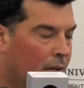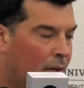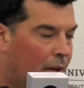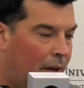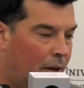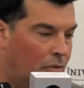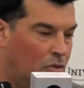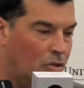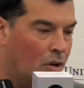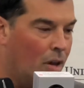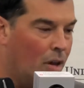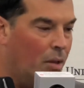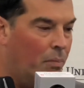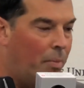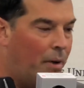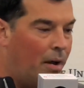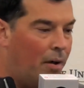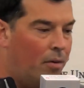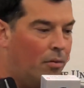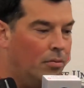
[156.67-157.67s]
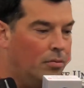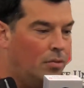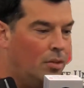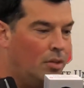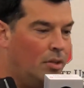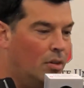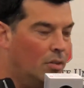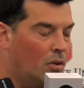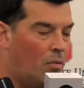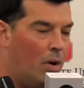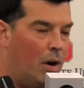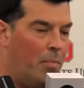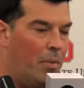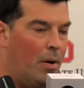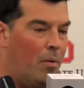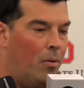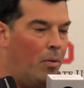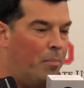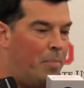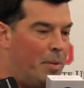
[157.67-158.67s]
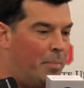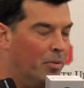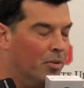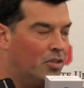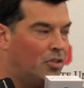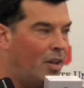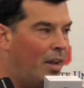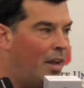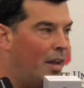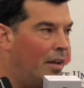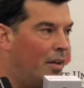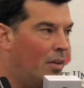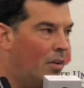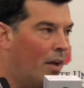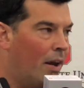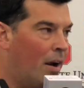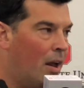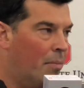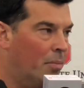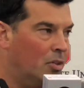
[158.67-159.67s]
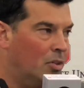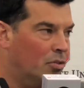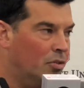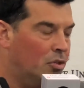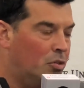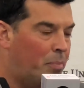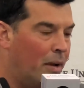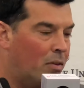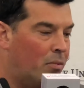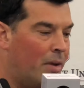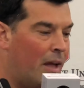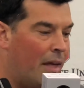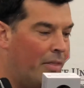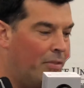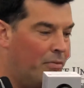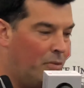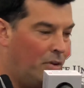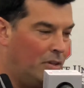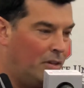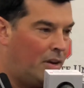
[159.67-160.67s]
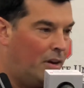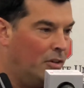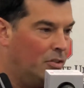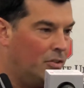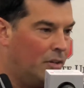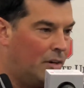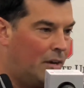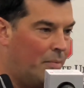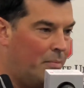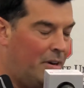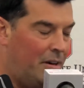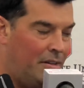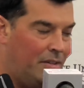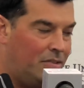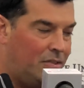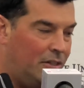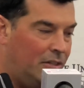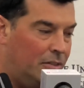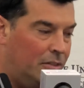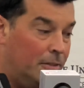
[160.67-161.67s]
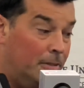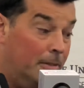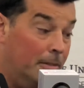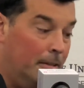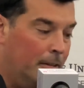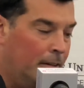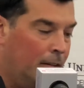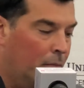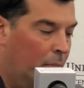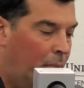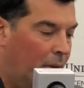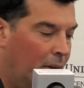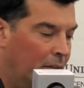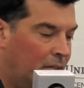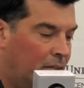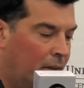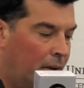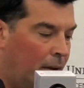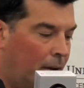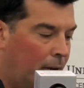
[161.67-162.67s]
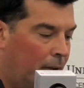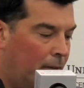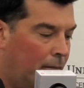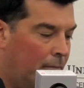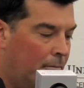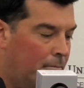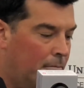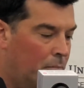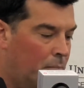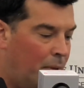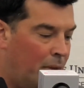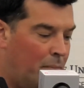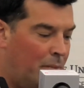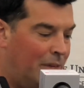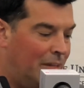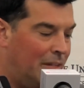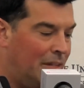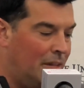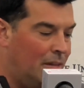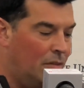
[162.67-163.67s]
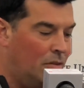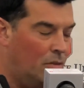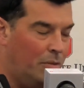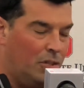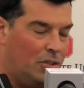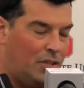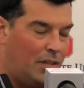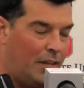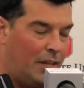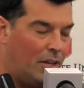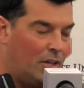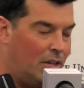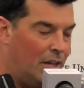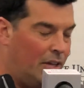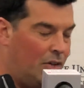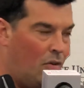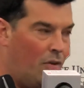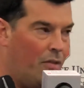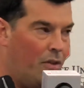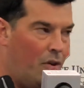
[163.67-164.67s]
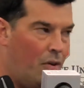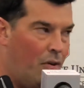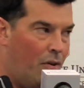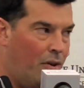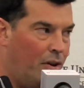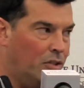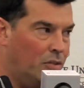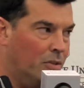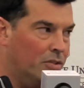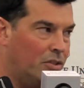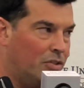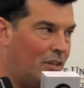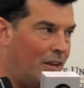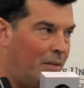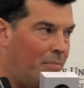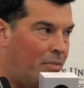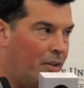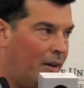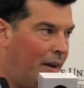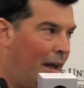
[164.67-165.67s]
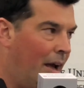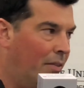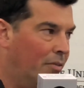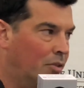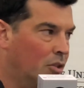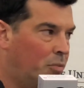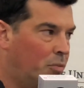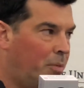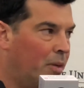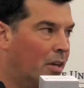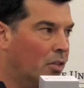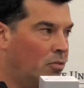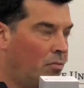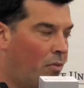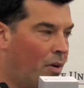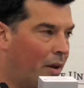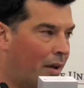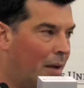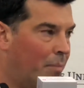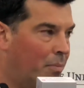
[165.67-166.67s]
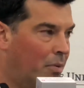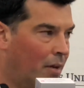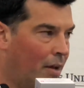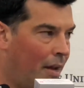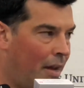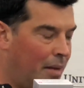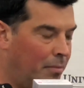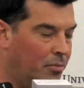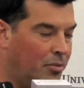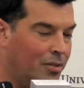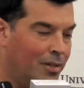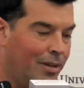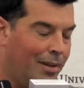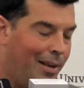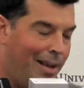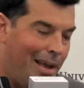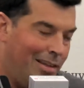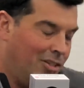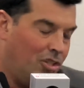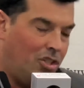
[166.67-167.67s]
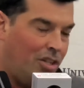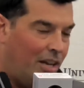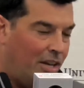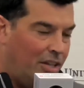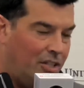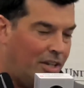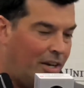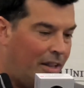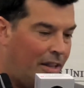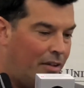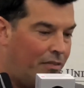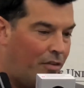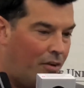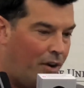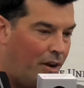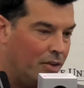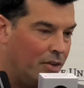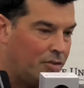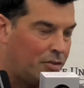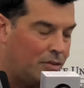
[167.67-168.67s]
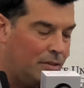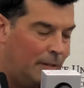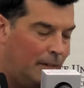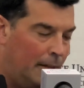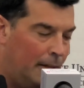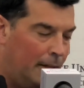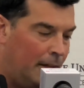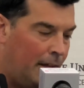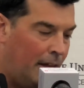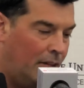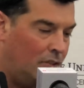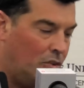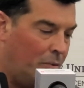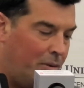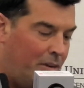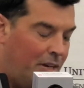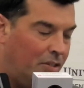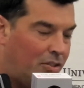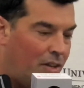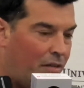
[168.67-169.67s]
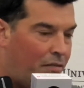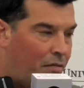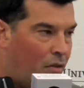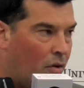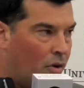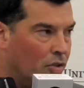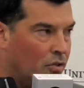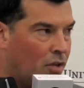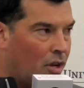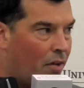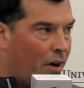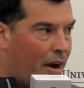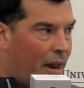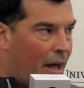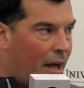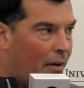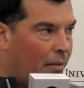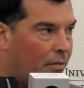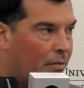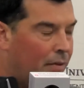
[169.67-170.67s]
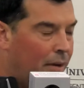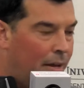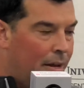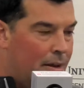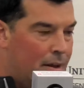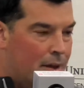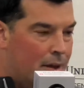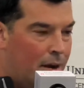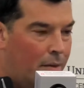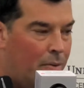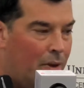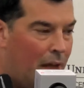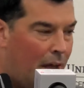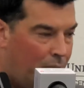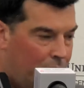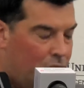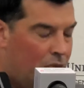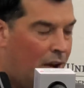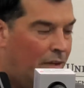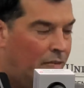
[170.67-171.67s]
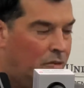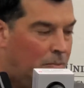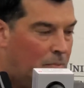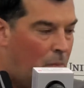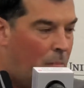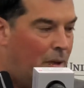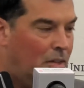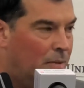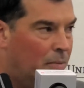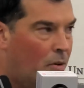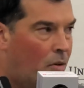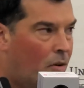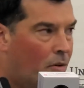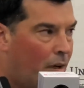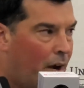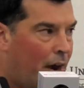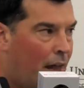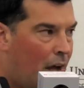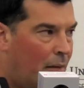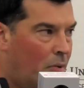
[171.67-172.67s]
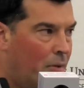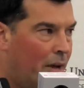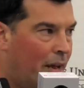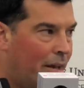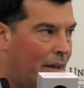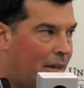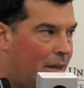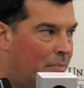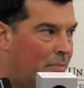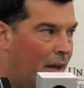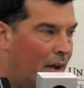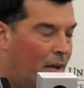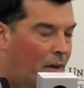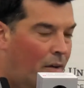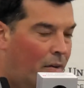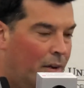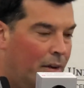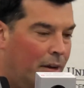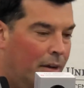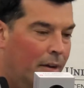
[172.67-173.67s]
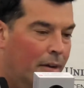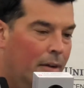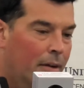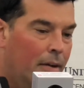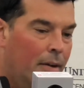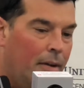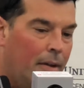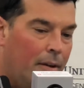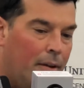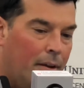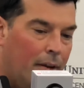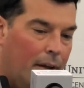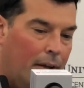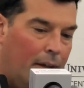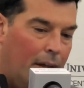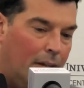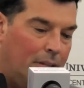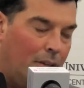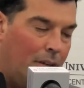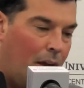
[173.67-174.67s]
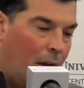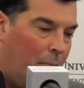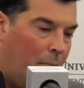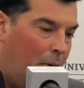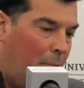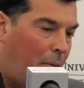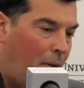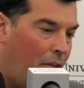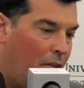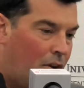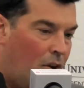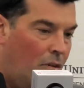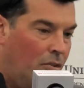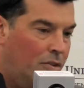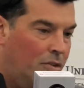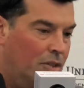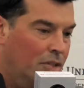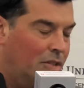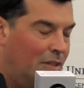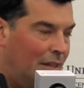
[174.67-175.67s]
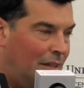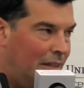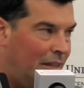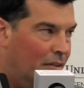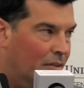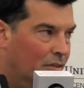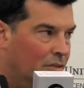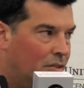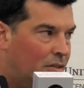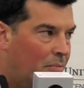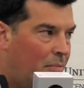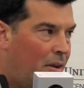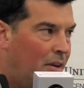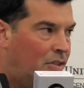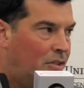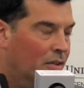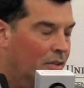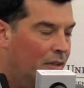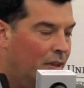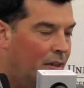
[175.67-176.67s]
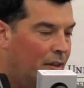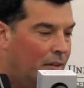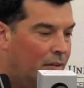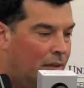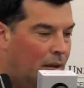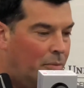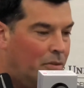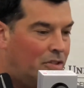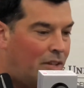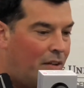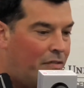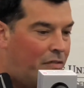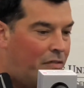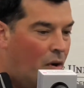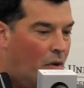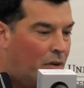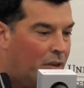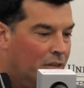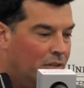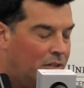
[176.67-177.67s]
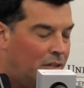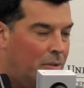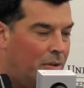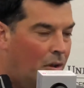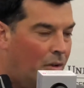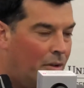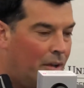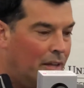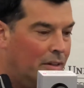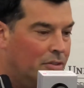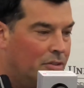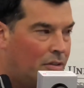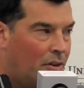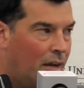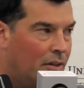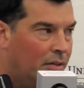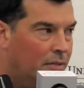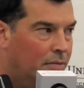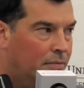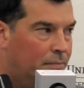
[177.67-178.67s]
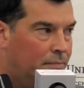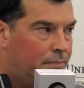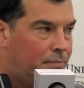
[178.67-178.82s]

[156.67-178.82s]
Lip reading: And it was all about, don't worry about what people are saying. I don't know how much respect we have throughout the country coming into the season. But we said ignore the noise. Well, it's the same thing now. Just because we won a couple of games hasn't changed anything for us. And so we need to stay focused on right now. And we do have some momentum going right now, but we got to keep that going. And that's incumbent upon the coaches and the leaders to make sure that we stay focused and we don't get distracted.